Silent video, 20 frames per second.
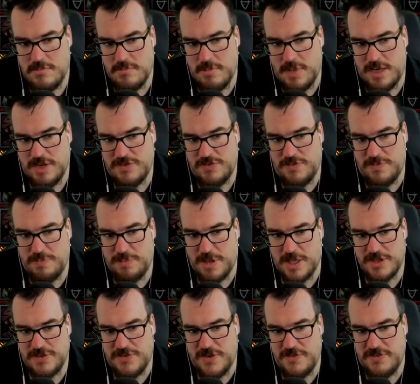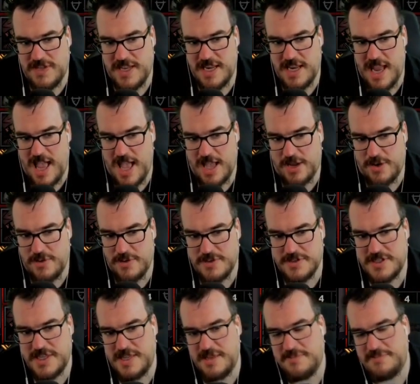Minus plus 15
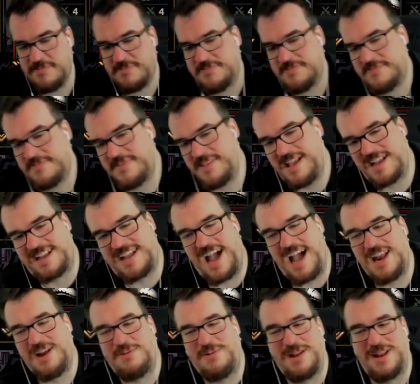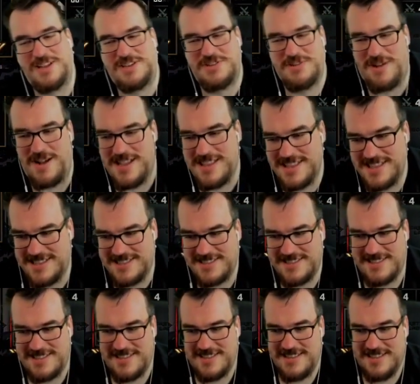accuracy. I kind of want to try
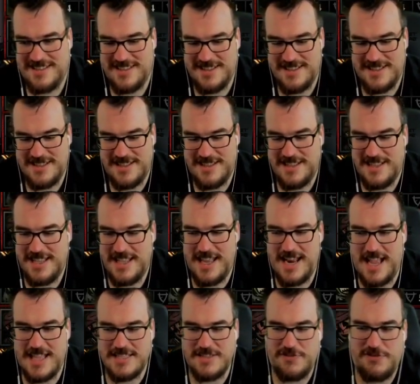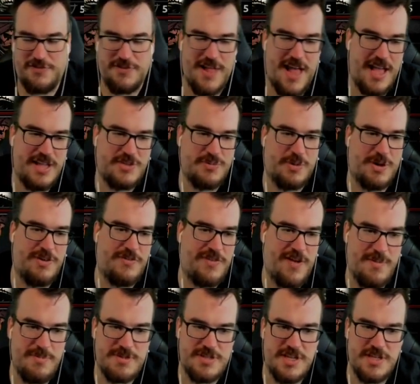this. It has a flat
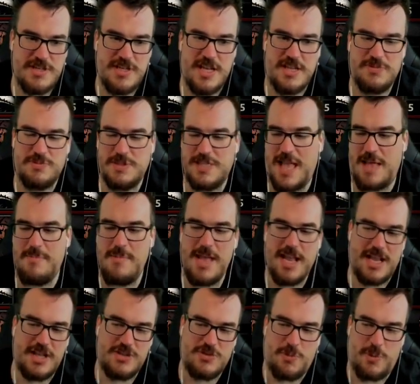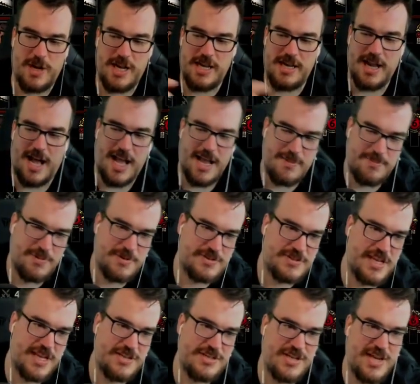25% chance. Would that make it
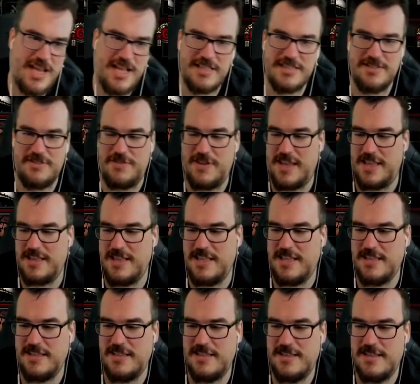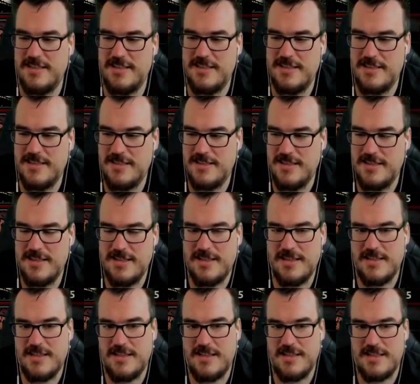29% chance of healing?
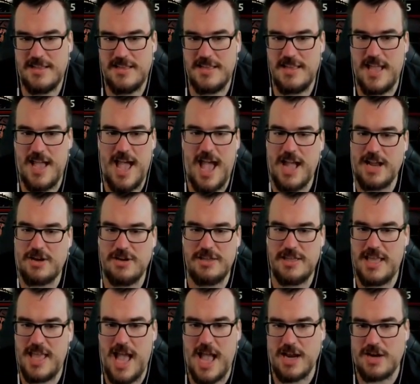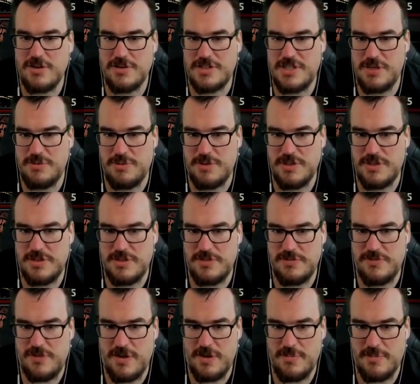Yeah, ac the accuracy wouldn't
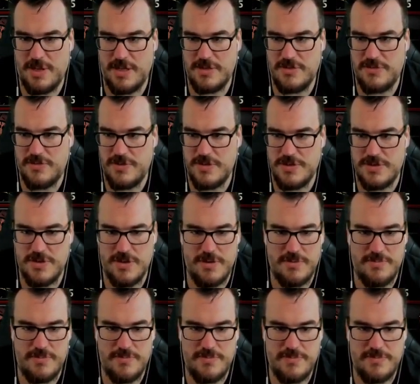do very much for sure.